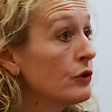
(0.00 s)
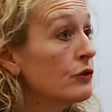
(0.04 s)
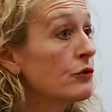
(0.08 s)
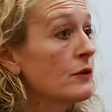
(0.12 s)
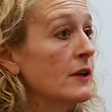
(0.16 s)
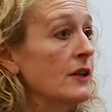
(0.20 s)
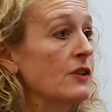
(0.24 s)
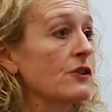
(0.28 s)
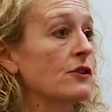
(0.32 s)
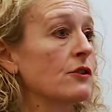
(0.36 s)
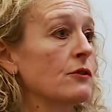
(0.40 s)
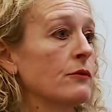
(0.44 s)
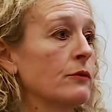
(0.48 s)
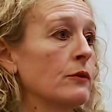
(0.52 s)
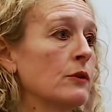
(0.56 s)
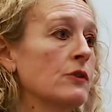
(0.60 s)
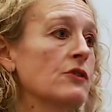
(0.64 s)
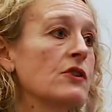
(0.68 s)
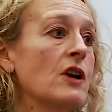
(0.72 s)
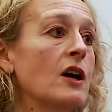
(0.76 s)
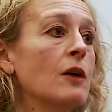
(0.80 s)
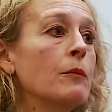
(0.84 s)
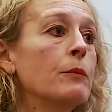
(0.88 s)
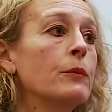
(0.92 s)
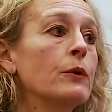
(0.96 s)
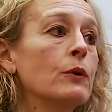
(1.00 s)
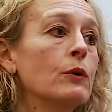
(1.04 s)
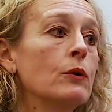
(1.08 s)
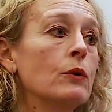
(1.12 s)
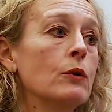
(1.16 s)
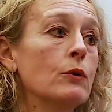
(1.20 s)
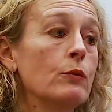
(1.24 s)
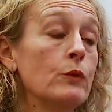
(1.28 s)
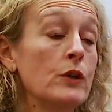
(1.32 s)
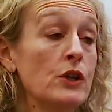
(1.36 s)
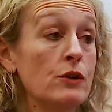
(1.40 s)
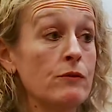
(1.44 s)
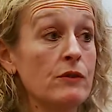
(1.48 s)
unrest, for
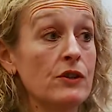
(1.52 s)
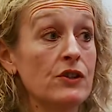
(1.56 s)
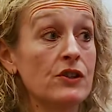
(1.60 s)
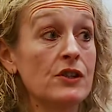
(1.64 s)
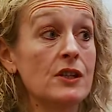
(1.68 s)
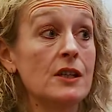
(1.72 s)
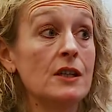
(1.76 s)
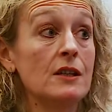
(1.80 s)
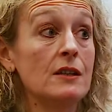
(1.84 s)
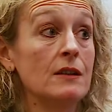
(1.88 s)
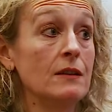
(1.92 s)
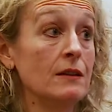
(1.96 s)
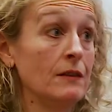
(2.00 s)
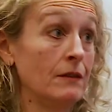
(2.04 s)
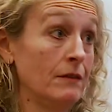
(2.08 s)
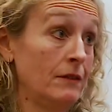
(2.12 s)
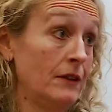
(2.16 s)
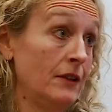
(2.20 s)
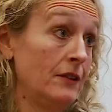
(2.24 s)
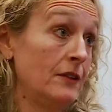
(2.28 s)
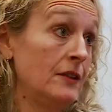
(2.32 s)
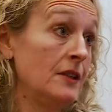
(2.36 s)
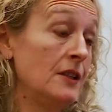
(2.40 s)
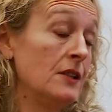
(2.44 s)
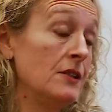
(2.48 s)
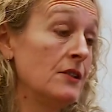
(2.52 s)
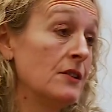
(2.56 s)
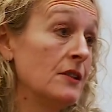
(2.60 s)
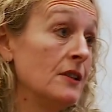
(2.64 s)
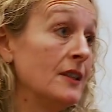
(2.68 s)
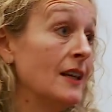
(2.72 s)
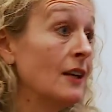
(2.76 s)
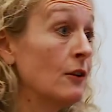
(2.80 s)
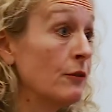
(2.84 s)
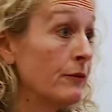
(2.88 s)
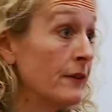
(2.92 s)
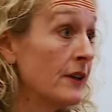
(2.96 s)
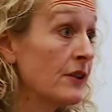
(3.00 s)
example, which we see with these
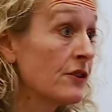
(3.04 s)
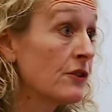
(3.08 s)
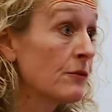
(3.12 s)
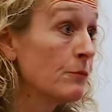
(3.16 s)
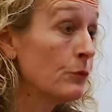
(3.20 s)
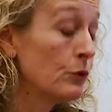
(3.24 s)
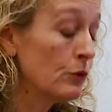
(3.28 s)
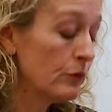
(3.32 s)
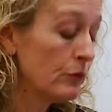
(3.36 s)
yellow vest